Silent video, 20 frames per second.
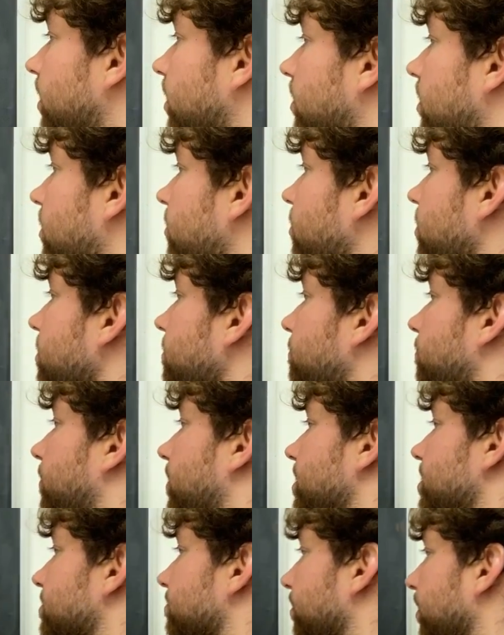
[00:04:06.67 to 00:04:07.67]
and 100.
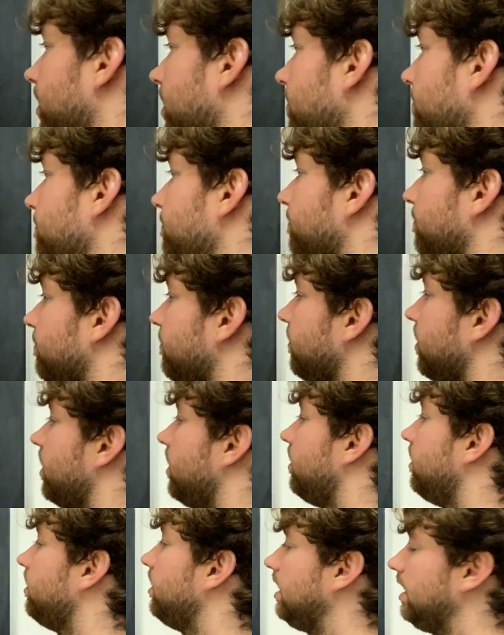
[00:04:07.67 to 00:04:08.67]
We split it.
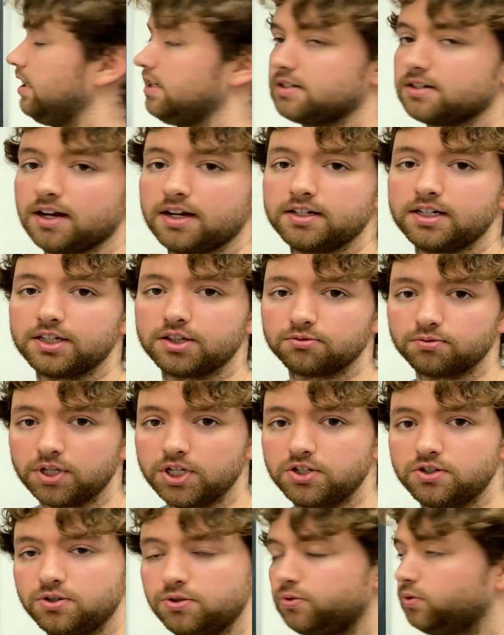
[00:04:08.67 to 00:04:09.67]
Is
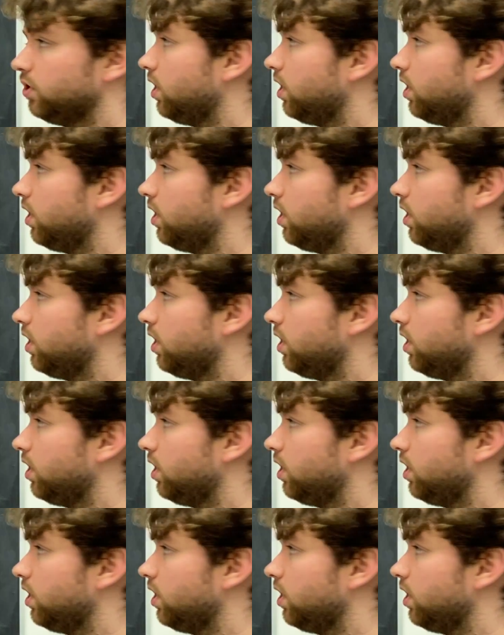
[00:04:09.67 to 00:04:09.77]
93 too